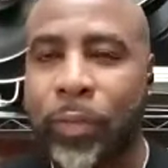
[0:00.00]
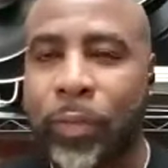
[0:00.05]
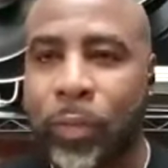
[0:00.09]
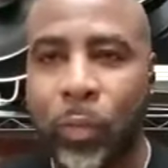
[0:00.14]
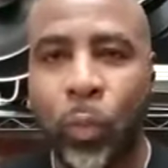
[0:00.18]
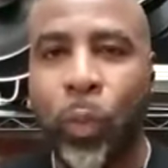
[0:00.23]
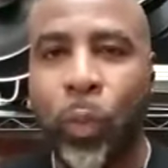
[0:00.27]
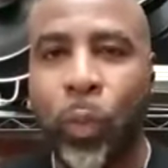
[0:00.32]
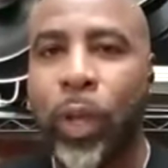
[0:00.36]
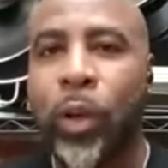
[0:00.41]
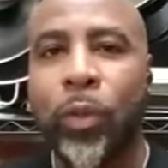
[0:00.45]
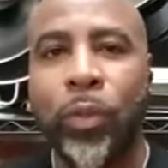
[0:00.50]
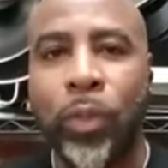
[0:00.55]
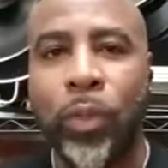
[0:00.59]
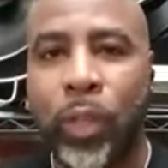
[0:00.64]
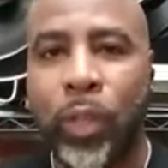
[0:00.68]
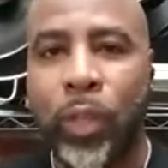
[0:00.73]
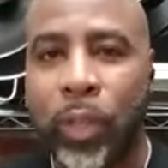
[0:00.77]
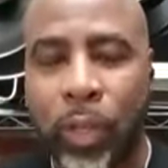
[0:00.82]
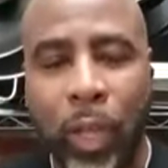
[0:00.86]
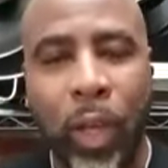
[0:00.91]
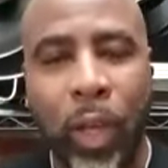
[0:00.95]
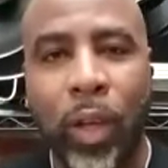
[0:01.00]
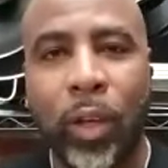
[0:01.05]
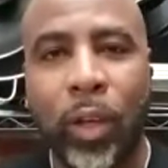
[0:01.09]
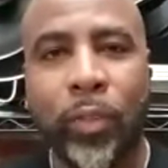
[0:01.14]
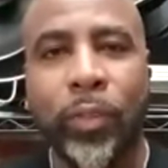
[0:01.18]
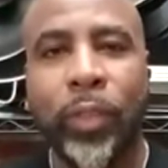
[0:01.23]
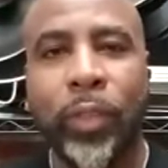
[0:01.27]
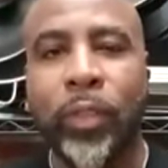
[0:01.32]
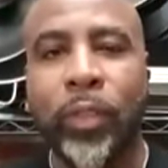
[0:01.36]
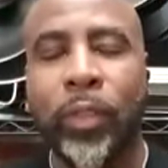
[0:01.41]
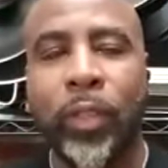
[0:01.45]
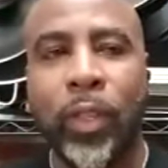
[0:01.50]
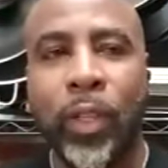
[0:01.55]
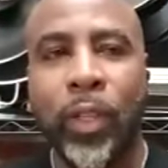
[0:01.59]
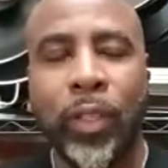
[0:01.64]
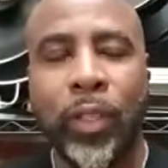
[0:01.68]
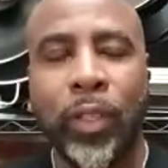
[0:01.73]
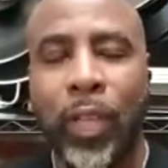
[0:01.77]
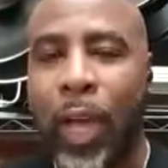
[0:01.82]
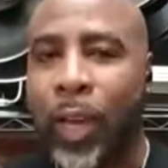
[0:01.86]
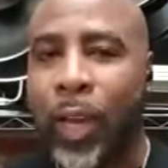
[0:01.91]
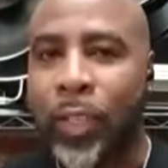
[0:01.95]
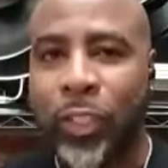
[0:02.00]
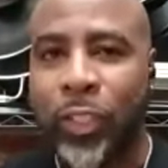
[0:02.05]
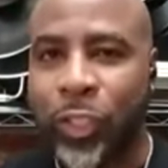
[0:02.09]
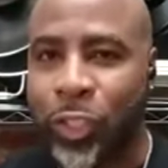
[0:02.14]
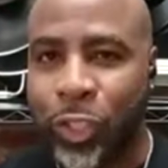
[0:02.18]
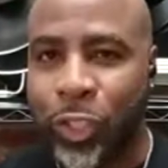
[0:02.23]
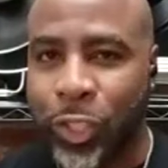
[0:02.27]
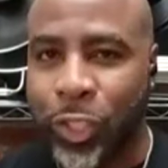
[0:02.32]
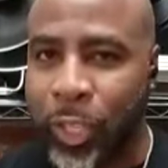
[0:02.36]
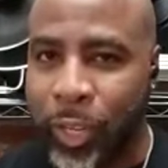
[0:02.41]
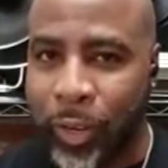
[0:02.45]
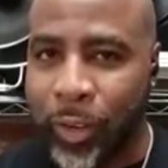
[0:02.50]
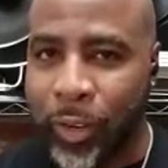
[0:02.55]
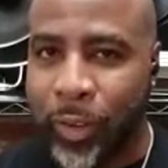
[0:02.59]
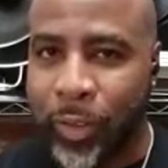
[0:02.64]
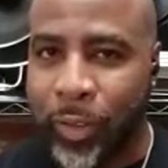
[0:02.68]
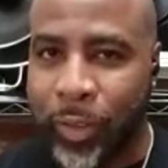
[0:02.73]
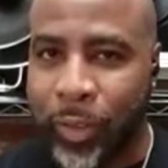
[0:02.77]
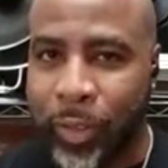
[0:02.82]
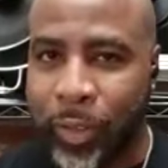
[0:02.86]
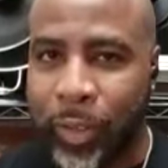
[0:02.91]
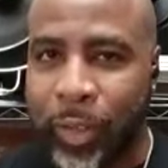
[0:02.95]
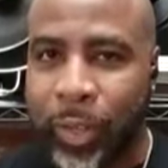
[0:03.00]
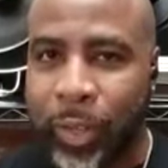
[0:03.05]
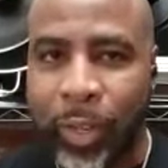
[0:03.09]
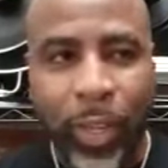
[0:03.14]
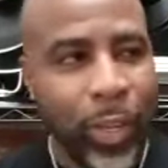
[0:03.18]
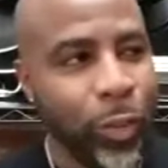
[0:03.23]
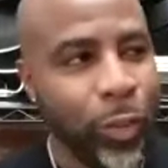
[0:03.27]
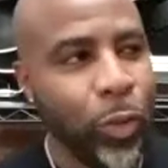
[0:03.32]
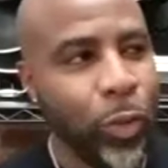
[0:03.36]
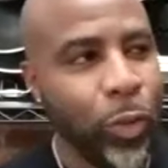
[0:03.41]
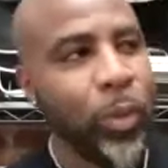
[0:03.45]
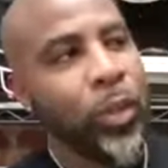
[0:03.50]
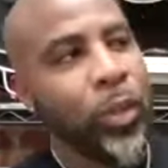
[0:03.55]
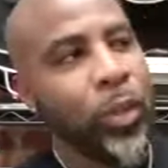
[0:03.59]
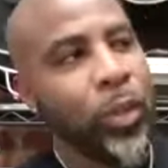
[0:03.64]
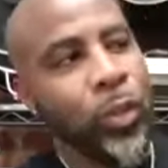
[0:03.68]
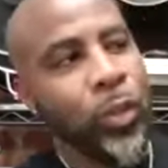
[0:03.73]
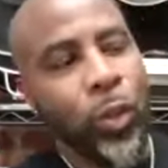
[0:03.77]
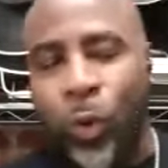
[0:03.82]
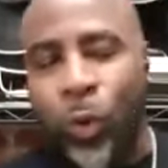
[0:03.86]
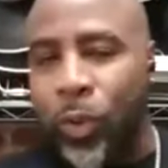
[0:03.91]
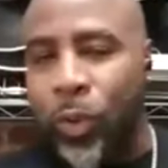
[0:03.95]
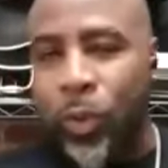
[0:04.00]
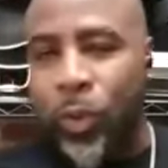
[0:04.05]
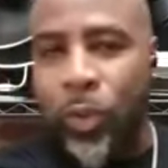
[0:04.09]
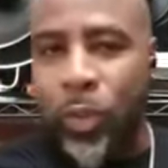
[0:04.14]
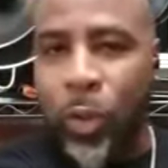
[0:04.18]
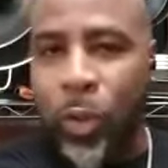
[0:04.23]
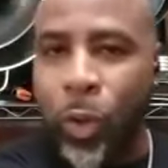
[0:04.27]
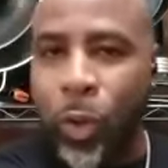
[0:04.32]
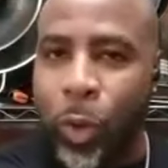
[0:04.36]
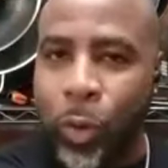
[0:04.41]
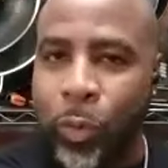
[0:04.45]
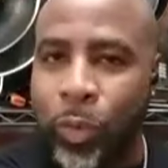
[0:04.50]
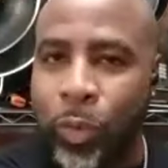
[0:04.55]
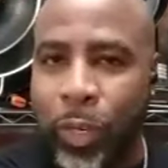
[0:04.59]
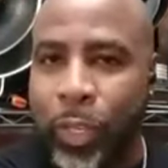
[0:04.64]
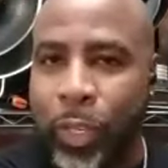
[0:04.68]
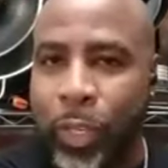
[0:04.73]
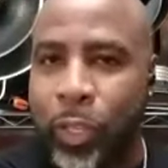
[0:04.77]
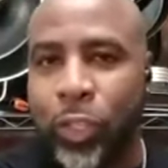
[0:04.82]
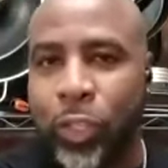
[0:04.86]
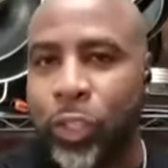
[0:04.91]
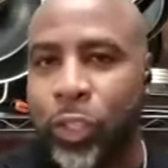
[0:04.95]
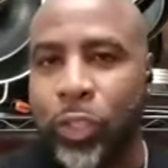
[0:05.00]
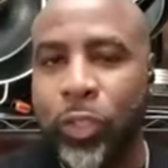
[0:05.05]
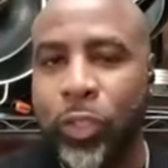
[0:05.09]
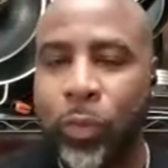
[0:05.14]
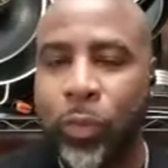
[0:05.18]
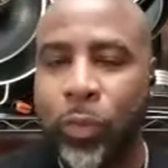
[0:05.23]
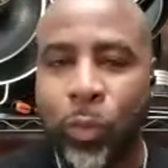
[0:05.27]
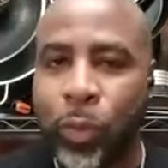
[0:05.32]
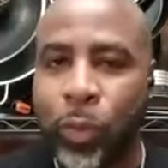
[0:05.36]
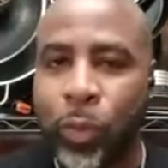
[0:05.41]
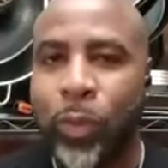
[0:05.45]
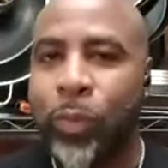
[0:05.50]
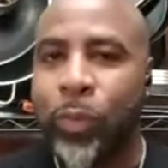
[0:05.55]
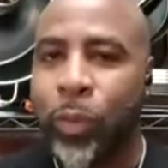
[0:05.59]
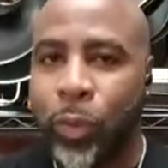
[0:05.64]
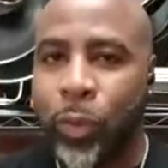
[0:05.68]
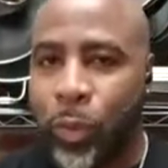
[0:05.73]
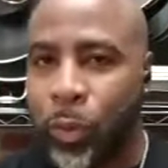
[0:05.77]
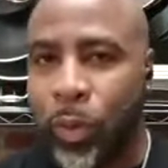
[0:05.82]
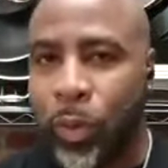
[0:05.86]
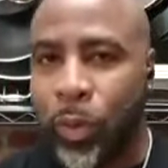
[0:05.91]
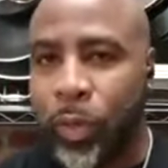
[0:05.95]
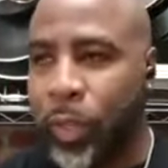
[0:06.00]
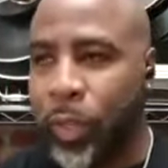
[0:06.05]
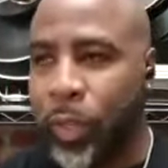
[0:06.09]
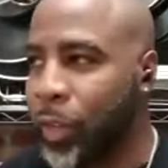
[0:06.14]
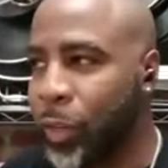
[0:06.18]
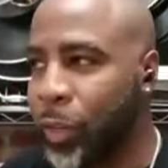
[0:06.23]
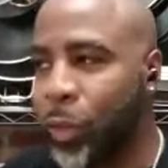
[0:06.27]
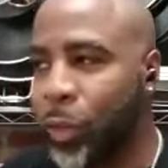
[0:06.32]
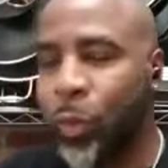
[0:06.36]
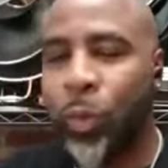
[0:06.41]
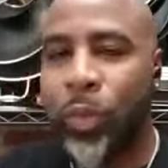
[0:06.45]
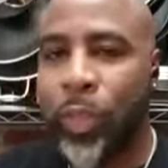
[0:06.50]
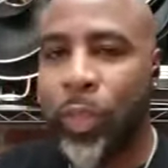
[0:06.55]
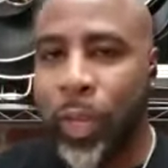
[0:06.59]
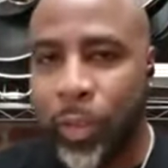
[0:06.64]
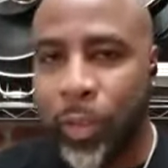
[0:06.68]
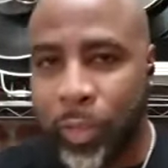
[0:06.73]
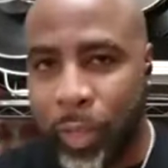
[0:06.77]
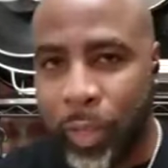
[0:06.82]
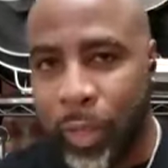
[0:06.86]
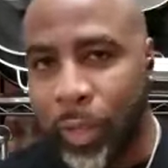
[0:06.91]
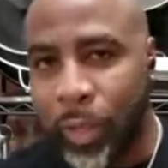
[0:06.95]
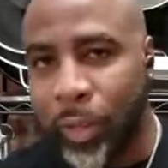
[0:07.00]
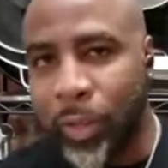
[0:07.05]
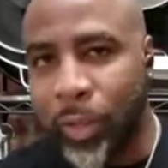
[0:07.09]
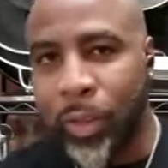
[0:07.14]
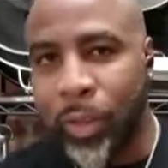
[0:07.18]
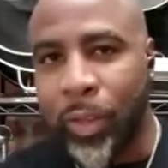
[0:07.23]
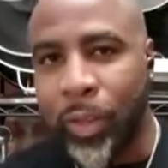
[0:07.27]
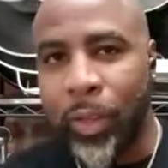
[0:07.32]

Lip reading: wealth and love and knowledge to share. And you be in your own niche of whatever you're doing, and they're doing their thing.